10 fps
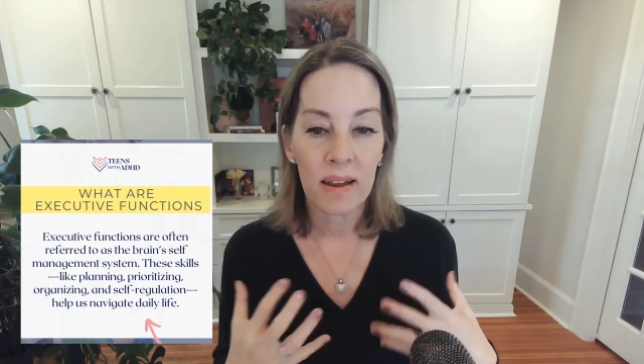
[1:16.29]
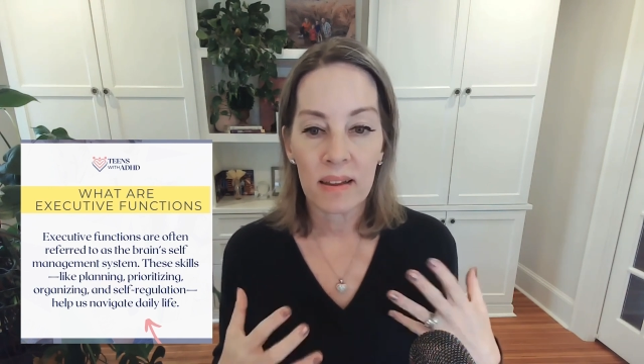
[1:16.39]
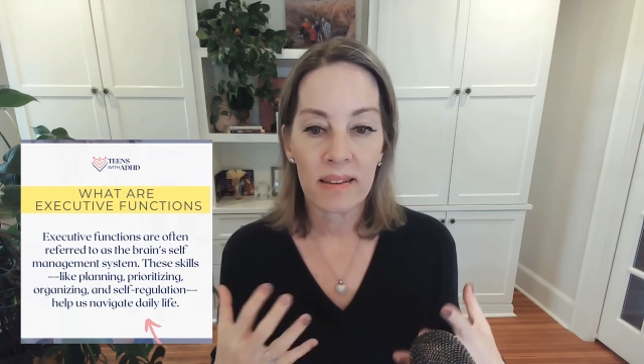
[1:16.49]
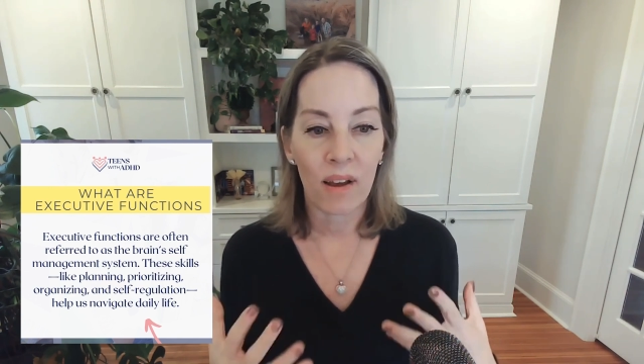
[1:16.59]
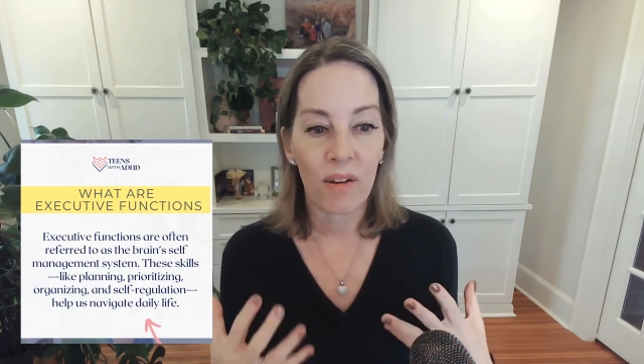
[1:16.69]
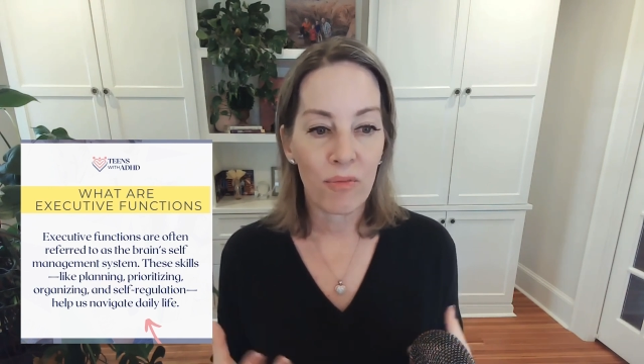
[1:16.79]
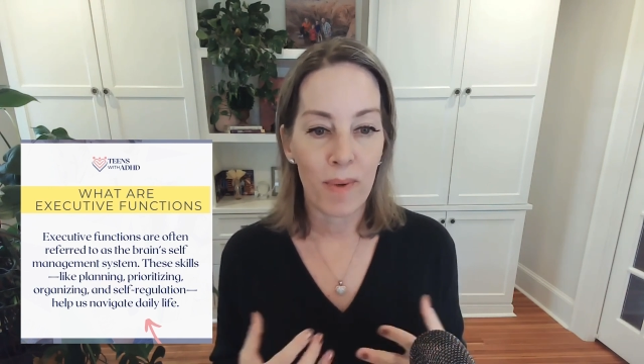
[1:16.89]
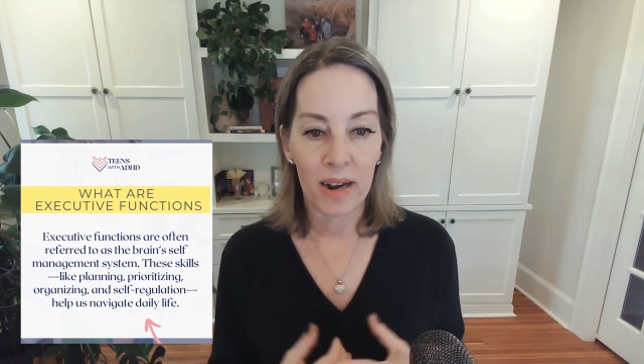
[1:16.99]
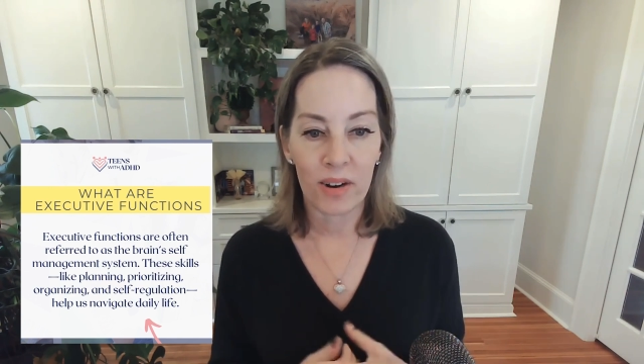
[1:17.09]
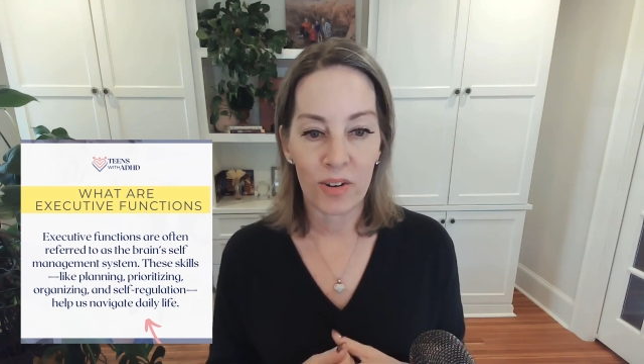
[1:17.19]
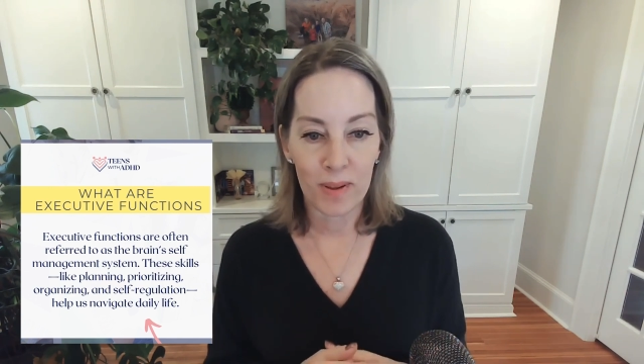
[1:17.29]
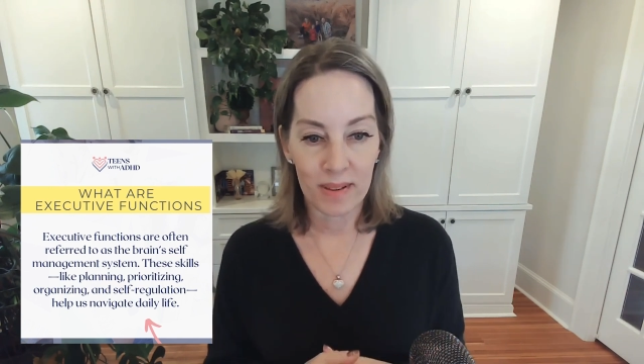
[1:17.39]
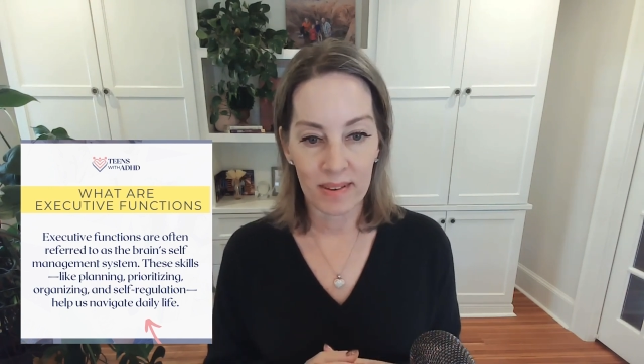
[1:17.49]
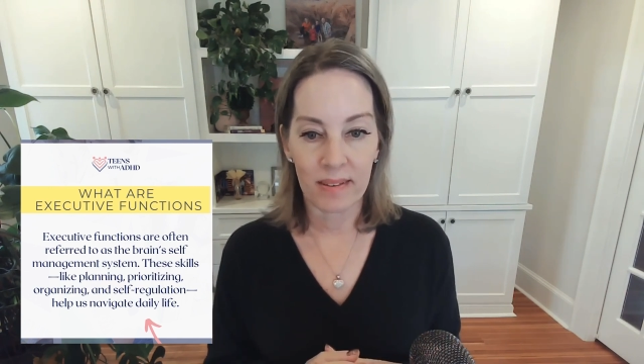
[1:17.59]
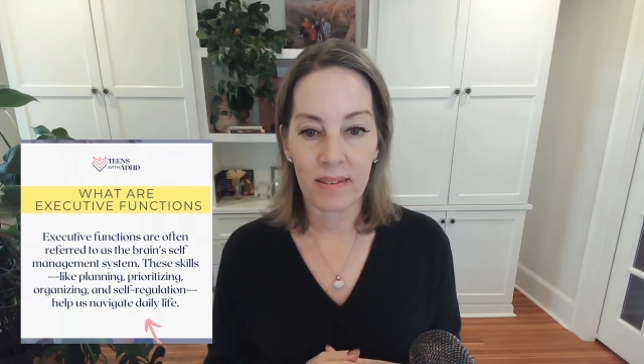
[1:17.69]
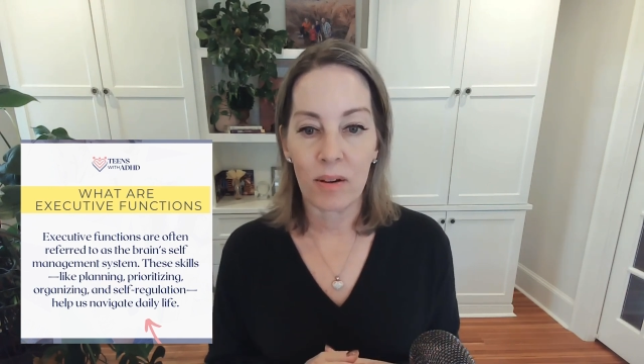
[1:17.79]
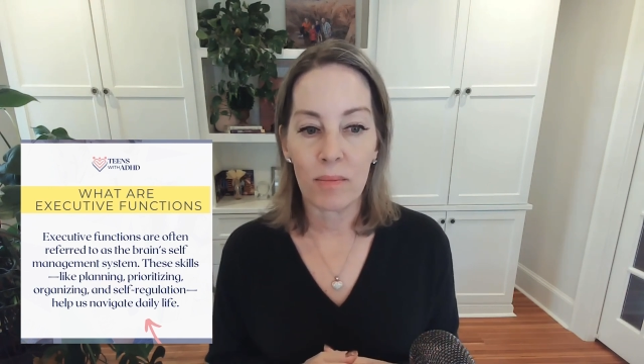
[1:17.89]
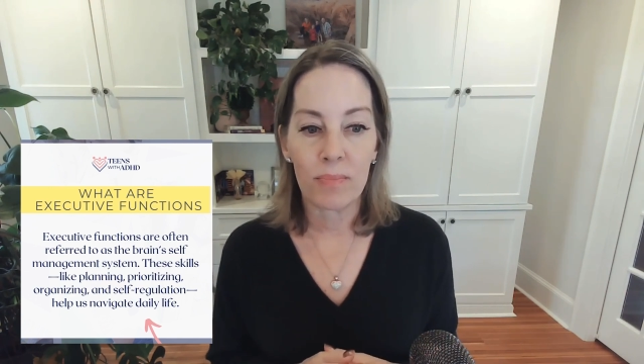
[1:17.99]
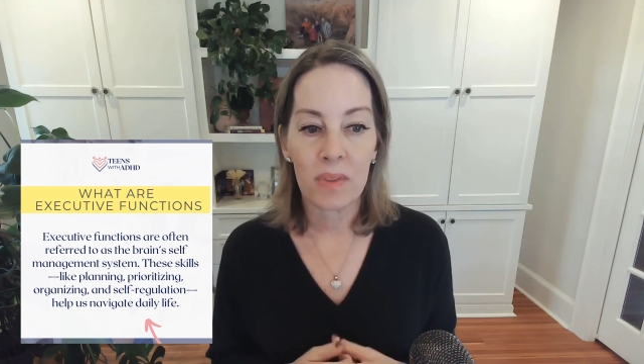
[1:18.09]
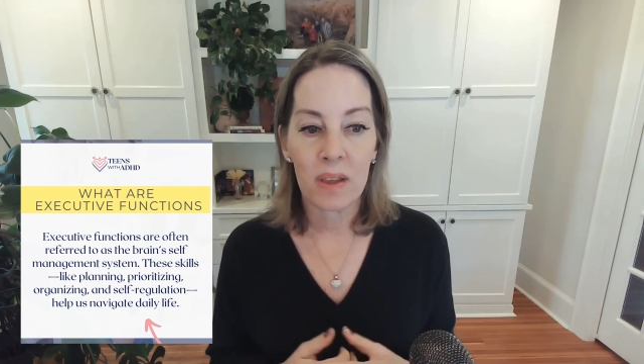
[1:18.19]
self-management
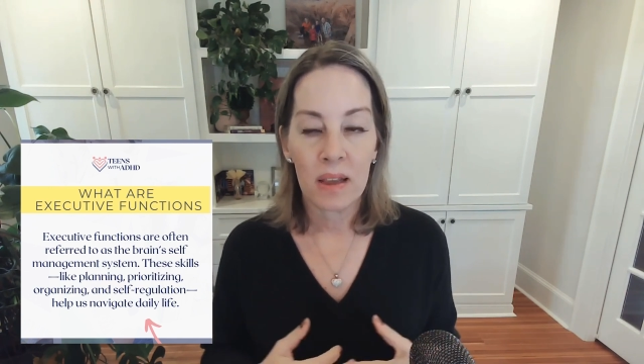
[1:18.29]
system.